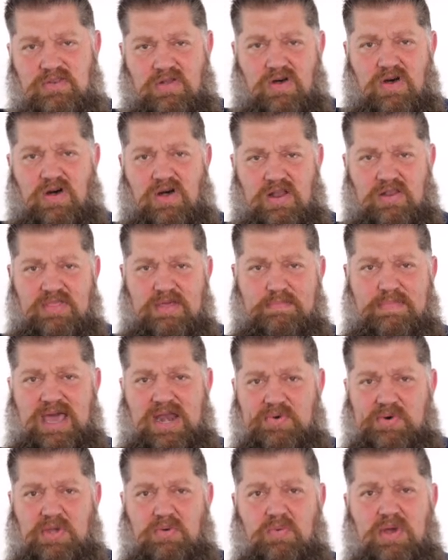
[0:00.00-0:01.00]
All the
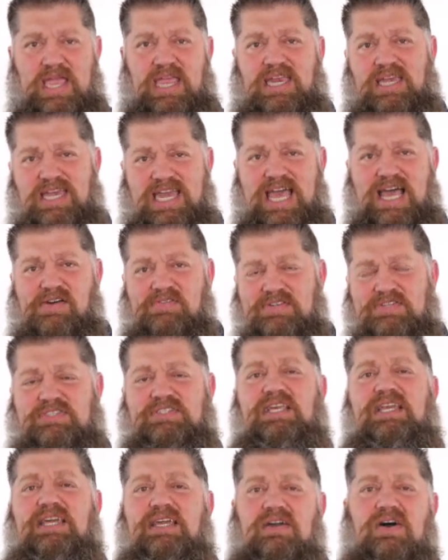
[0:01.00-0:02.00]
battery weight now is
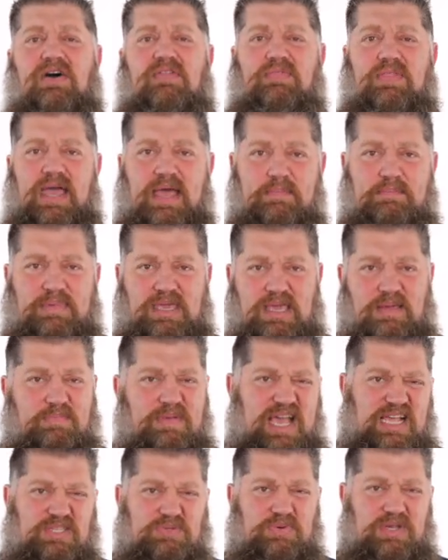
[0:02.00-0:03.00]
sitting on that
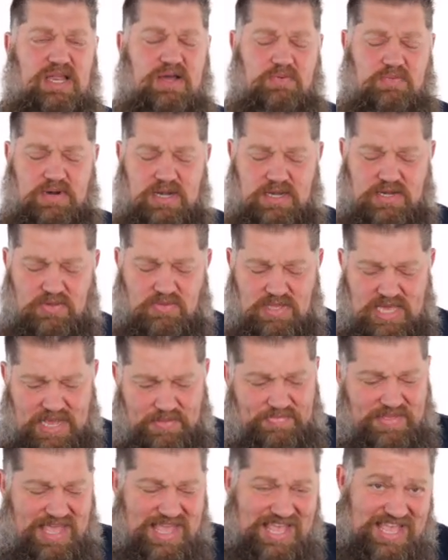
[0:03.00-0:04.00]
BMS. We don't want to do that.